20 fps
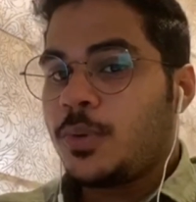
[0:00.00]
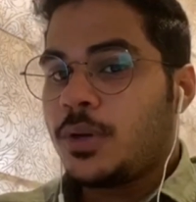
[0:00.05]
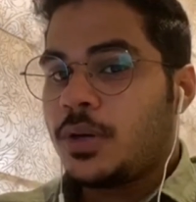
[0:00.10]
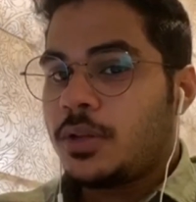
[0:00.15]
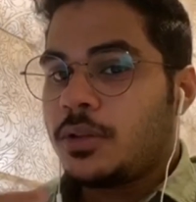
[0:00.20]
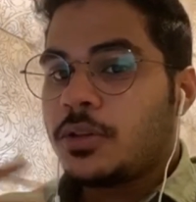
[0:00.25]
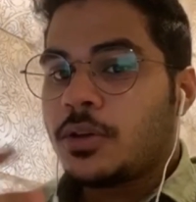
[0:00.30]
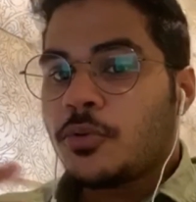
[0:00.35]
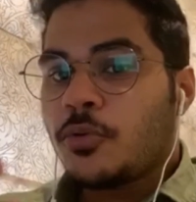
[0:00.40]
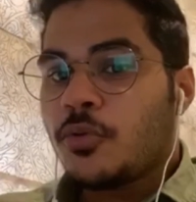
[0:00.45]

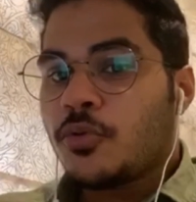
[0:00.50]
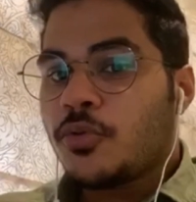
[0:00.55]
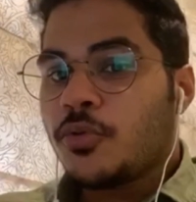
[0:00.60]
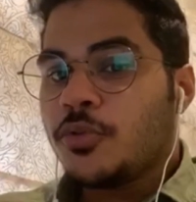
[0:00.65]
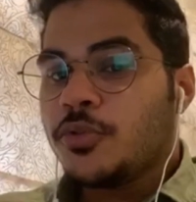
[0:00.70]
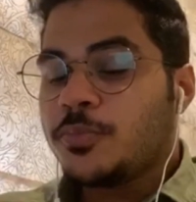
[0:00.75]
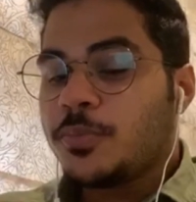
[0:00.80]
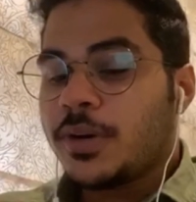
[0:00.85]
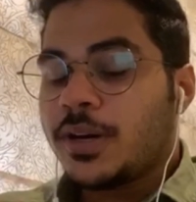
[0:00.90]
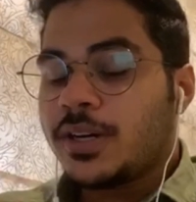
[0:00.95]
The
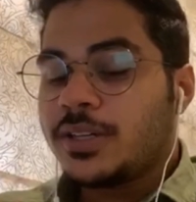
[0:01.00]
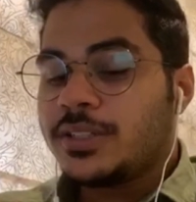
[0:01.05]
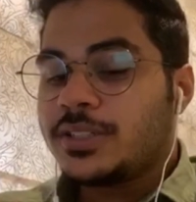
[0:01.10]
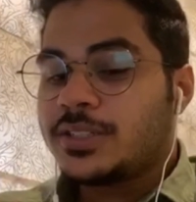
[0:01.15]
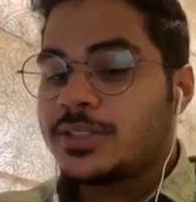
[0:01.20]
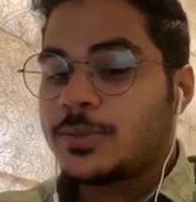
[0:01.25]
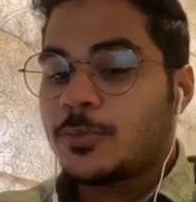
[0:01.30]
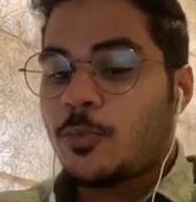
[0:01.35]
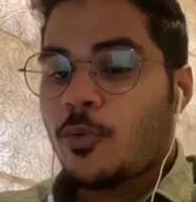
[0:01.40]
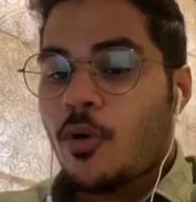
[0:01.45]
cuckoo
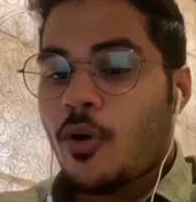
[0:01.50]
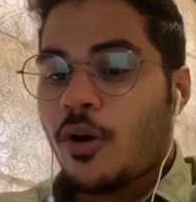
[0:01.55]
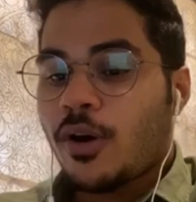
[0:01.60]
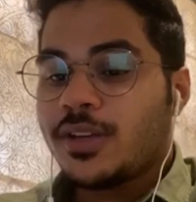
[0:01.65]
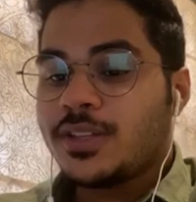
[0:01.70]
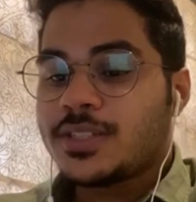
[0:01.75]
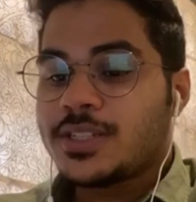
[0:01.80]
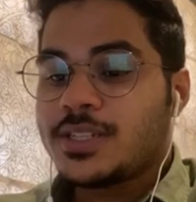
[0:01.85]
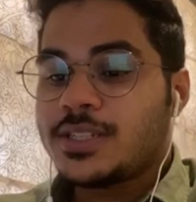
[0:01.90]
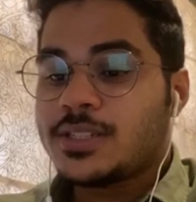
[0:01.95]
bird's
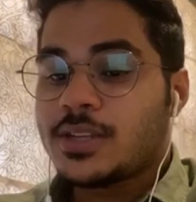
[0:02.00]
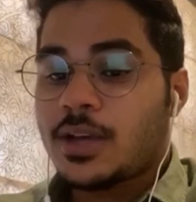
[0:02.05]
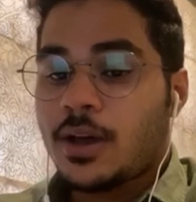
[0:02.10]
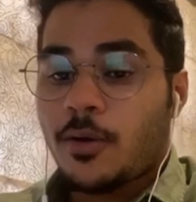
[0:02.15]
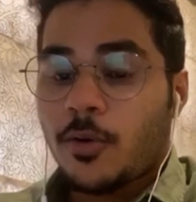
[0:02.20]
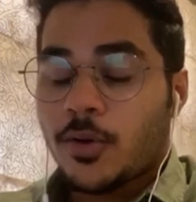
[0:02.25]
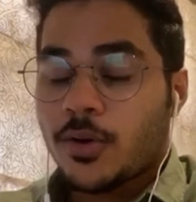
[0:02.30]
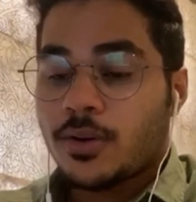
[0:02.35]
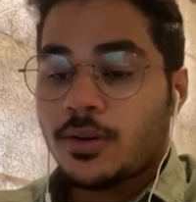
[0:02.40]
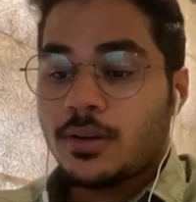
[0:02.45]
voice is,
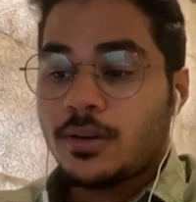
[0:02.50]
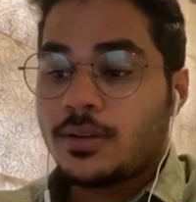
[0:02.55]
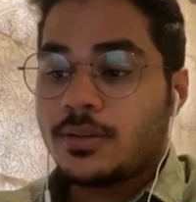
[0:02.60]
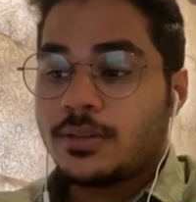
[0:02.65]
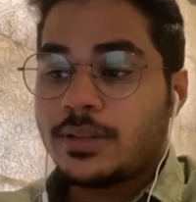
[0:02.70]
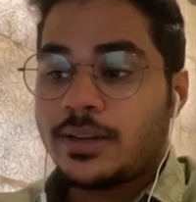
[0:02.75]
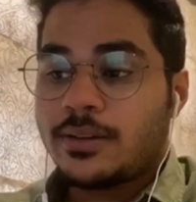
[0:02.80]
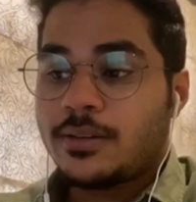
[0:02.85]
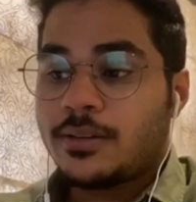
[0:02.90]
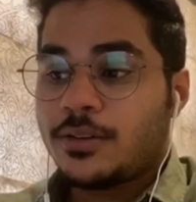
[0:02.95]
or
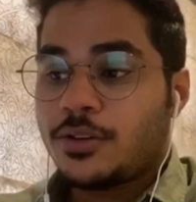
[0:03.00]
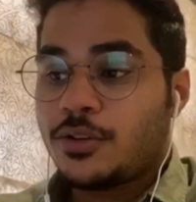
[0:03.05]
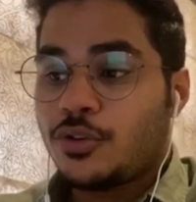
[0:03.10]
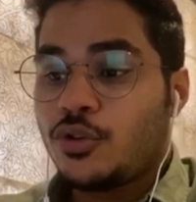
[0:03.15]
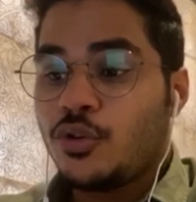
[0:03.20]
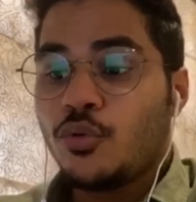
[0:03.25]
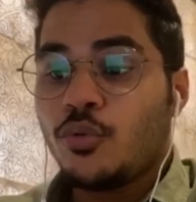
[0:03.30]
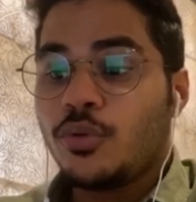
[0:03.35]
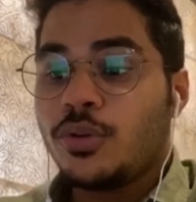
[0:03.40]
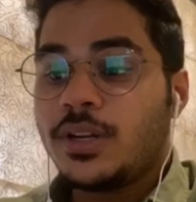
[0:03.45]
that
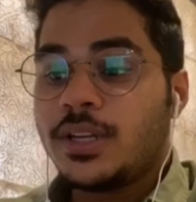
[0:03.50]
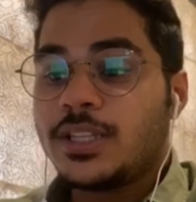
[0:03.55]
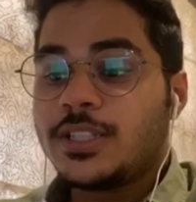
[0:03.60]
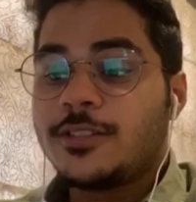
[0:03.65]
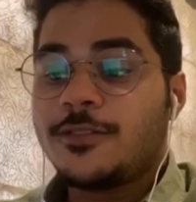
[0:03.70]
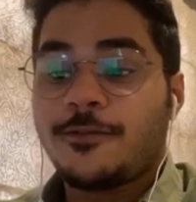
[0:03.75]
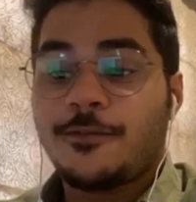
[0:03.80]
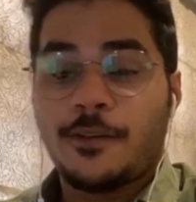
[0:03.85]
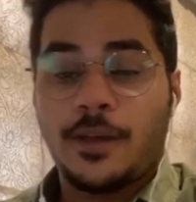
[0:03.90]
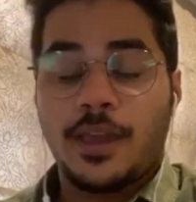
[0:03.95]
tune is
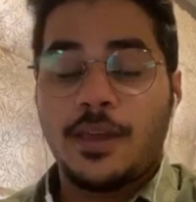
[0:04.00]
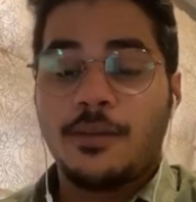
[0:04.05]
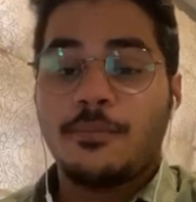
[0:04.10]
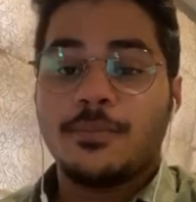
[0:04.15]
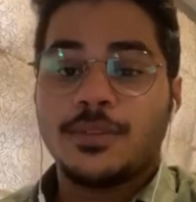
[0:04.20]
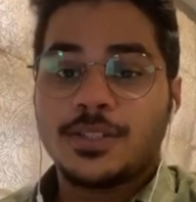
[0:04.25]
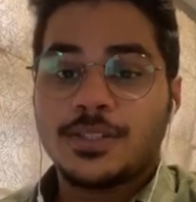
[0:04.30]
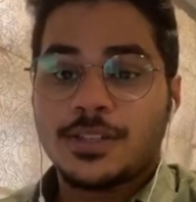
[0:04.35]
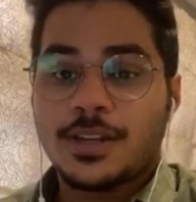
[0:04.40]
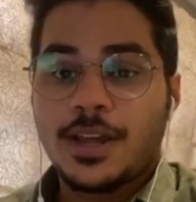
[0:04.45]

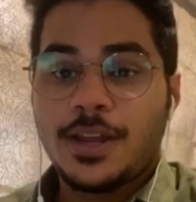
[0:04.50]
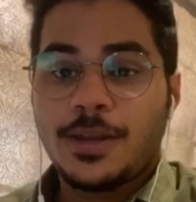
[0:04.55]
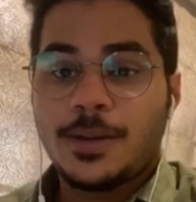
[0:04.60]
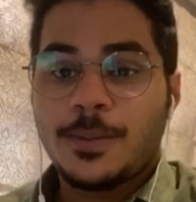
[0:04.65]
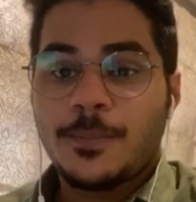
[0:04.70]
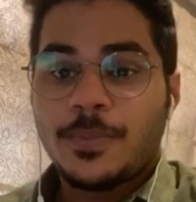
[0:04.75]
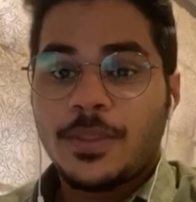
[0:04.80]
famous, right?